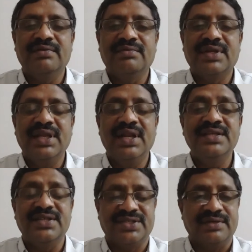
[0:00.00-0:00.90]

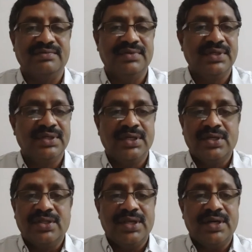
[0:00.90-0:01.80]
realization.
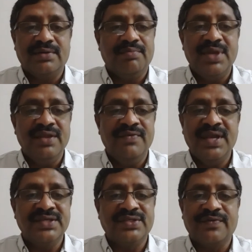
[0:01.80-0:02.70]
There are many
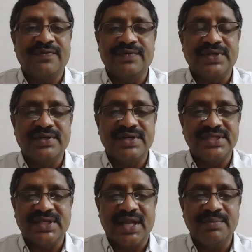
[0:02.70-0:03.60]
ways of
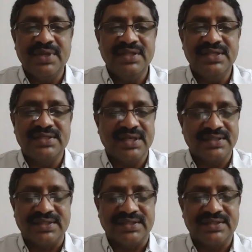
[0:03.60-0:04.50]
describing the
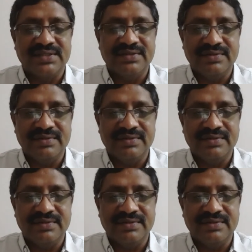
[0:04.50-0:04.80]
success.